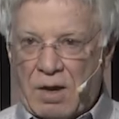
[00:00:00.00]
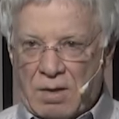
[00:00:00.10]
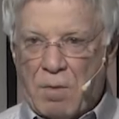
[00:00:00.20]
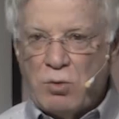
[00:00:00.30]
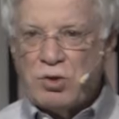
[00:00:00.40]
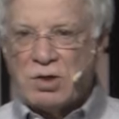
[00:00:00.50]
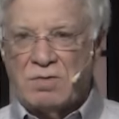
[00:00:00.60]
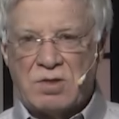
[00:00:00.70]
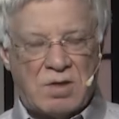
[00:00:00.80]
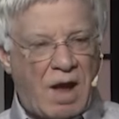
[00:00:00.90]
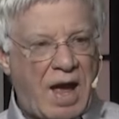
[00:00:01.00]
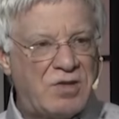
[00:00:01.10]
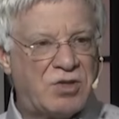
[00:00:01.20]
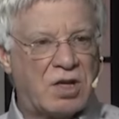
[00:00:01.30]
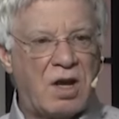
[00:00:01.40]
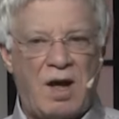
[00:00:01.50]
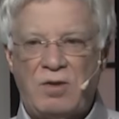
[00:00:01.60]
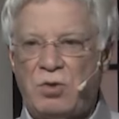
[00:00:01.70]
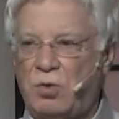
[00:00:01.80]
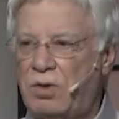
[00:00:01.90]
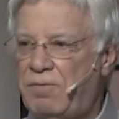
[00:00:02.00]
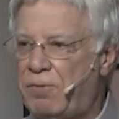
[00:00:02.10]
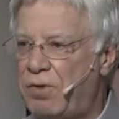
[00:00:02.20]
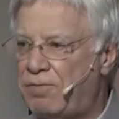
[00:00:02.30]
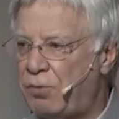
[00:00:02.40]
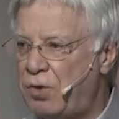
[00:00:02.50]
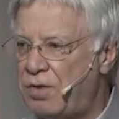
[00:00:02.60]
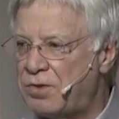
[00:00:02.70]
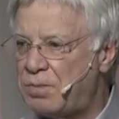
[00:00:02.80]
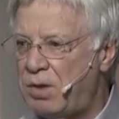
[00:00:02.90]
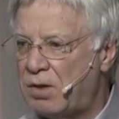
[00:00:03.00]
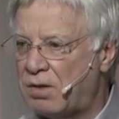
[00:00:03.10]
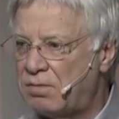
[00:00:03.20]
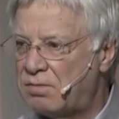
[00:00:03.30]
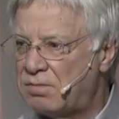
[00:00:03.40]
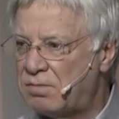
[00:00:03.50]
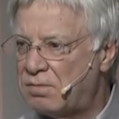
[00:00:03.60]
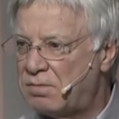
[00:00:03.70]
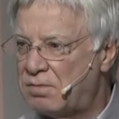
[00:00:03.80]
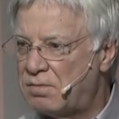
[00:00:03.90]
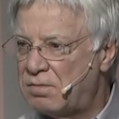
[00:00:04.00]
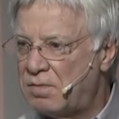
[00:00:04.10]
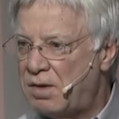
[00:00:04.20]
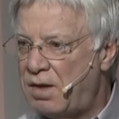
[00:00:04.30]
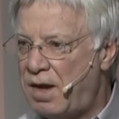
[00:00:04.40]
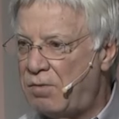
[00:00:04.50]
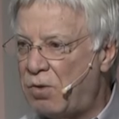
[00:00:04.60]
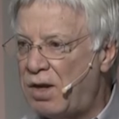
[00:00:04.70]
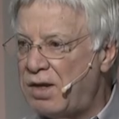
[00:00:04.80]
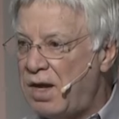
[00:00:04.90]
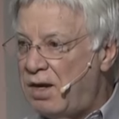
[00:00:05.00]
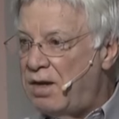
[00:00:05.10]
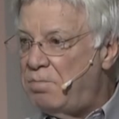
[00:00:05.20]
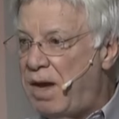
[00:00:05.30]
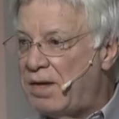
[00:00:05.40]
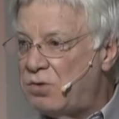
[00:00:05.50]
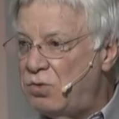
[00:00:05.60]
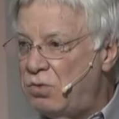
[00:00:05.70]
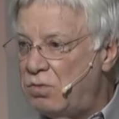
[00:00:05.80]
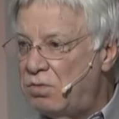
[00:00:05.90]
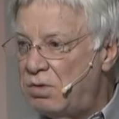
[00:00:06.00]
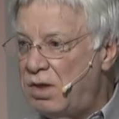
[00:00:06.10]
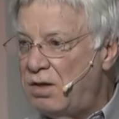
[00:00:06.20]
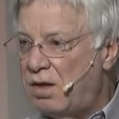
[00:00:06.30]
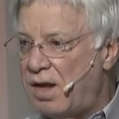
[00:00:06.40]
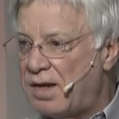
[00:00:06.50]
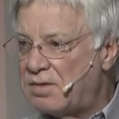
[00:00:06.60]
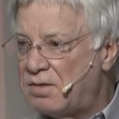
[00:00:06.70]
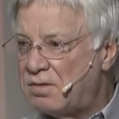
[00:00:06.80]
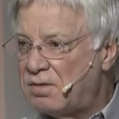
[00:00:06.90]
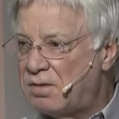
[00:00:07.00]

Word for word: emotions as the conduit for the fruit of the Spirit and relegated it back to intellect.